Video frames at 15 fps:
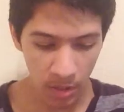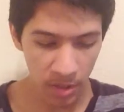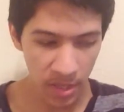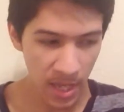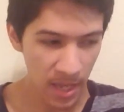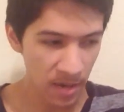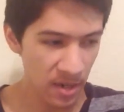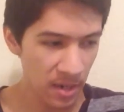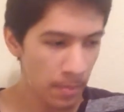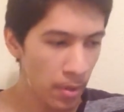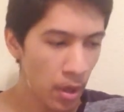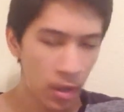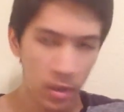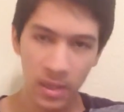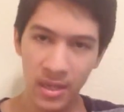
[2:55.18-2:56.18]
the ending
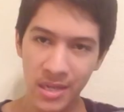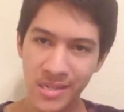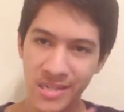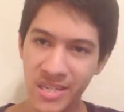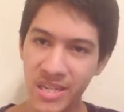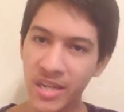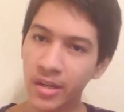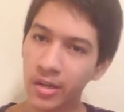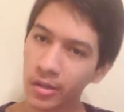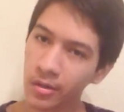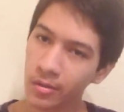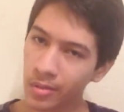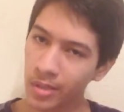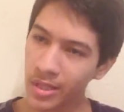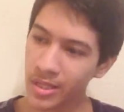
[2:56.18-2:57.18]
part, like a
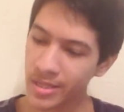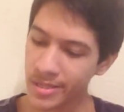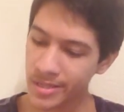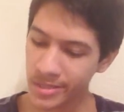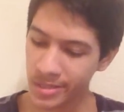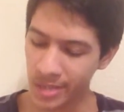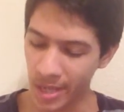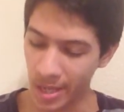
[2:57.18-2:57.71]
deer is,